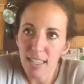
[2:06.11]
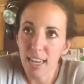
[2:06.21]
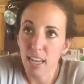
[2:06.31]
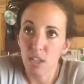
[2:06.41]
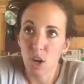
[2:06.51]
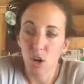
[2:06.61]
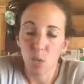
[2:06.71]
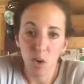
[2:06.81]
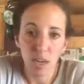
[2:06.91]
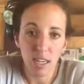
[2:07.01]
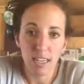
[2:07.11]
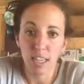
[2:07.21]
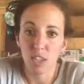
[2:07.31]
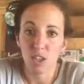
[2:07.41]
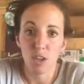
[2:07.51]
It takes hard work, it
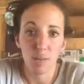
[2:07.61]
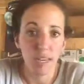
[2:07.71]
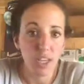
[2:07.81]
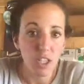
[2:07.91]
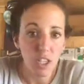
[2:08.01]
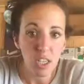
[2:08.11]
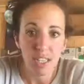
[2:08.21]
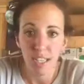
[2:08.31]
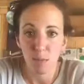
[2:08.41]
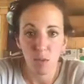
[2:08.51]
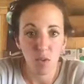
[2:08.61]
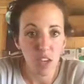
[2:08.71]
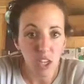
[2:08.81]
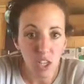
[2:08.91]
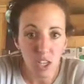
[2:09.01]
takes determination, it takes
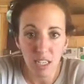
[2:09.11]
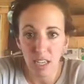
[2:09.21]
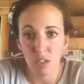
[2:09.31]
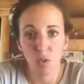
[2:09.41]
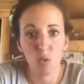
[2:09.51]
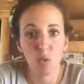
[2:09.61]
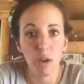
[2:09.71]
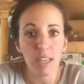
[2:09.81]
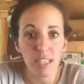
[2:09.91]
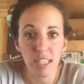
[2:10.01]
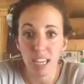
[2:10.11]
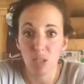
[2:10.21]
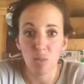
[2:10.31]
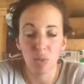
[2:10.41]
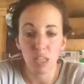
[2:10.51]
motivation, it takes grit, it
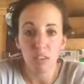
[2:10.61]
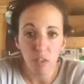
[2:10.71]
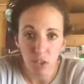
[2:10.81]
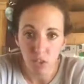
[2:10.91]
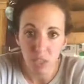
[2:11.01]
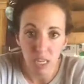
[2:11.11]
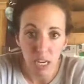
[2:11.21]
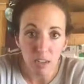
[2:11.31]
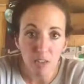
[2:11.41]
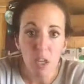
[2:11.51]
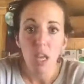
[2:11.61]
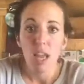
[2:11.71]
takes belief in yourself.